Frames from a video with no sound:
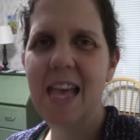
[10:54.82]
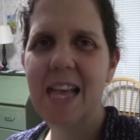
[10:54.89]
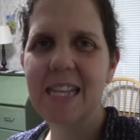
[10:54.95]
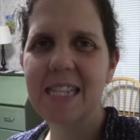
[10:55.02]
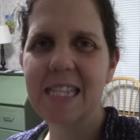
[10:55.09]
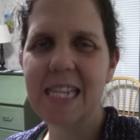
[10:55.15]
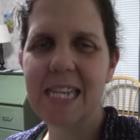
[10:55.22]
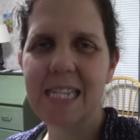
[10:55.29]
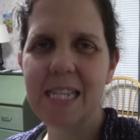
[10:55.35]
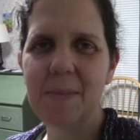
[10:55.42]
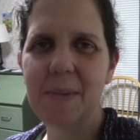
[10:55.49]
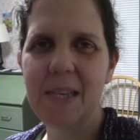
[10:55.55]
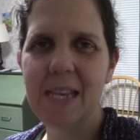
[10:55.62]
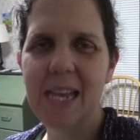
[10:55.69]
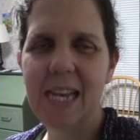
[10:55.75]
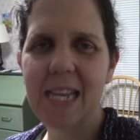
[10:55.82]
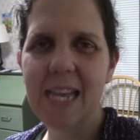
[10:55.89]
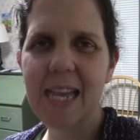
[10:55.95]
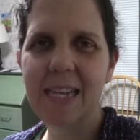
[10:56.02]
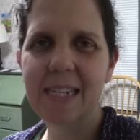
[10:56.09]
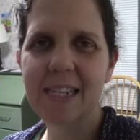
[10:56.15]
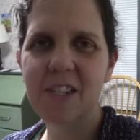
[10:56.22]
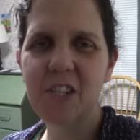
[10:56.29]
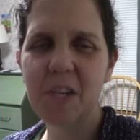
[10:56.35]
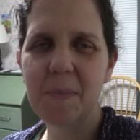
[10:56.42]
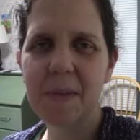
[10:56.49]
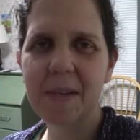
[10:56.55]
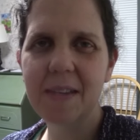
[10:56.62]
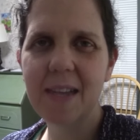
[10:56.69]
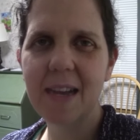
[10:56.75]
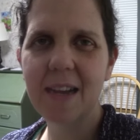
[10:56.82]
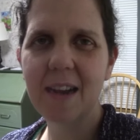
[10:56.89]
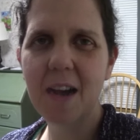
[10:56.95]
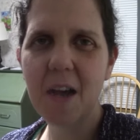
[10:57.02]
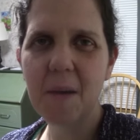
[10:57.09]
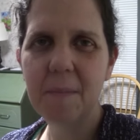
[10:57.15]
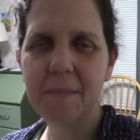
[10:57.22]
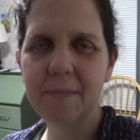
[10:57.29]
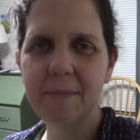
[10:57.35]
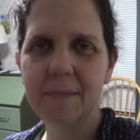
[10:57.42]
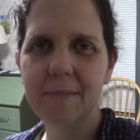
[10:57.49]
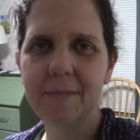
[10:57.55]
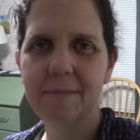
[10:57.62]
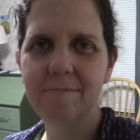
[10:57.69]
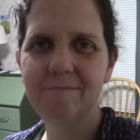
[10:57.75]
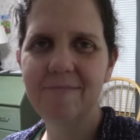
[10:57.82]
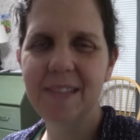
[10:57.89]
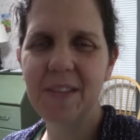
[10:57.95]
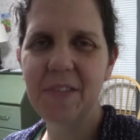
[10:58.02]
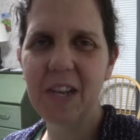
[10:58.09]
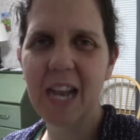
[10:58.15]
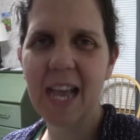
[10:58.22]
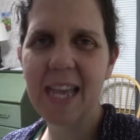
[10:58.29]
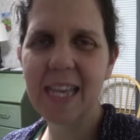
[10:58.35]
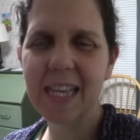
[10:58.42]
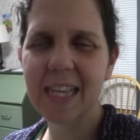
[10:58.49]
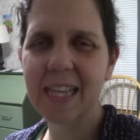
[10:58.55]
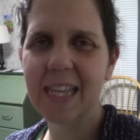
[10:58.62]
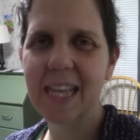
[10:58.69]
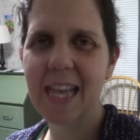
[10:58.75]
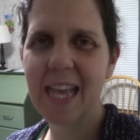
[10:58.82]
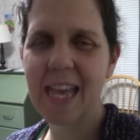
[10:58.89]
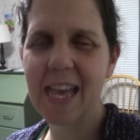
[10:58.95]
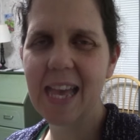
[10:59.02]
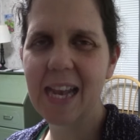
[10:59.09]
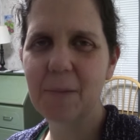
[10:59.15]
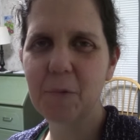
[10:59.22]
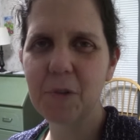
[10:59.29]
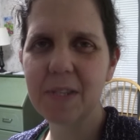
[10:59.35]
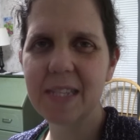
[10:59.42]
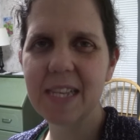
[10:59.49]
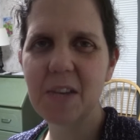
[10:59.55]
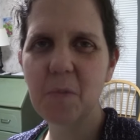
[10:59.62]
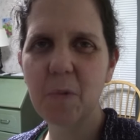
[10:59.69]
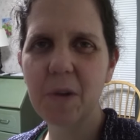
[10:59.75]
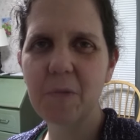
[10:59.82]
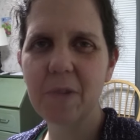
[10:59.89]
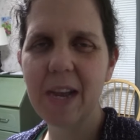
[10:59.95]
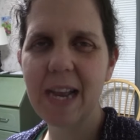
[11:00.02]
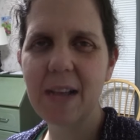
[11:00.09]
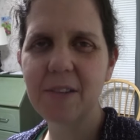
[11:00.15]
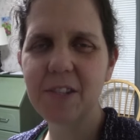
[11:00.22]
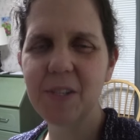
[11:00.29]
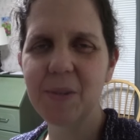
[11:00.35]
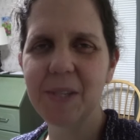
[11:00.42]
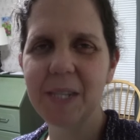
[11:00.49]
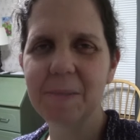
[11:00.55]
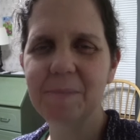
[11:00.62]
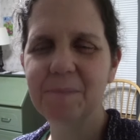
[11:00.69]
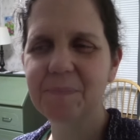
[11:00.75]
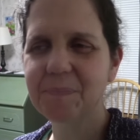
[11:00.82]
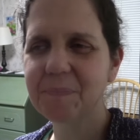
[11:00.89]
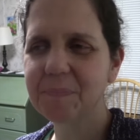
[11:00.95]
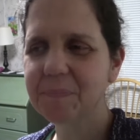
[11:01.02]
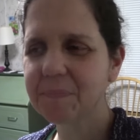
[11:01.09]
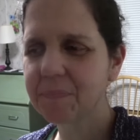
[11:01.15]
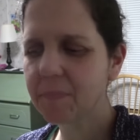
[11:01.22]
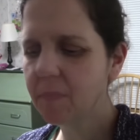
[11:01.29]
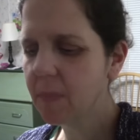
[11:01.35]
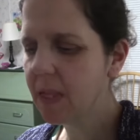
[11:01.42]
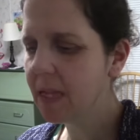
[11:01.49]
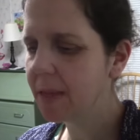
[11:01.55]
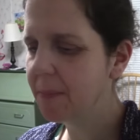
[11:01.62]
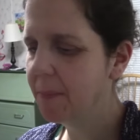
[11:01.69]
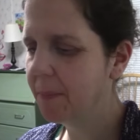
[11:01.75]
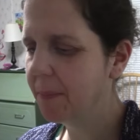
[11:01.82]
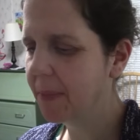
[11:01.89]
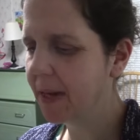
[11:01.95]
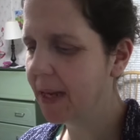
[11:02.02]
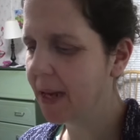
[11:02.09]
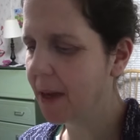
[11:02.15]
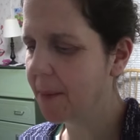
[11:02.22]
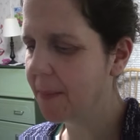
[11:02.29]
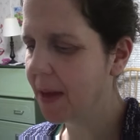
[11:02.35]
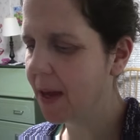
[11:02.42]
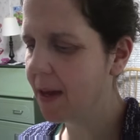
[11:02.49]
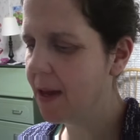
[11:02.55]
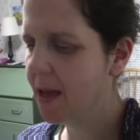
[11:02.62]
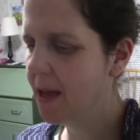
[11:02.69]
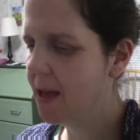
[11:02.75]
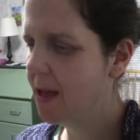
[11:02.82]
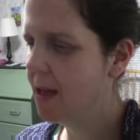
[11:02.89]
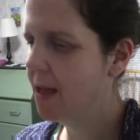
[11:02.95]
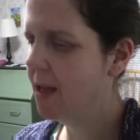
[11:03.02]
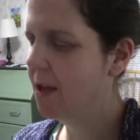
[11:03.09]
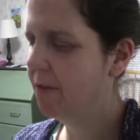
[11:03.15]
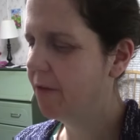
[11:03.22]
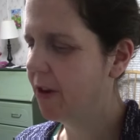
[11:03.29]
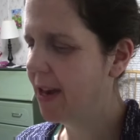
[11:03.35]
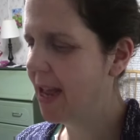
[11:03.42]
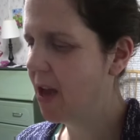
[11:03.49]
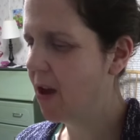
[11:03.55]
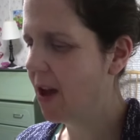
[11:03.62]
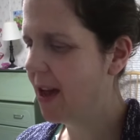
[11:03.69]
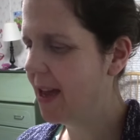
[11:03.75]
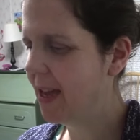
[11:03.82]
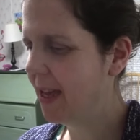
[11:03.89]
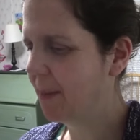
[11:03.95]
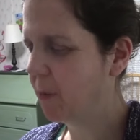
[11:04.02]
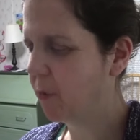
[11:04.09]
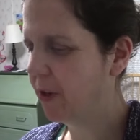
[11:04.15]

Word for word: stacy b eighty-eight at gmail dot com if you like. And we'll send one right out to you. But um, for now, I am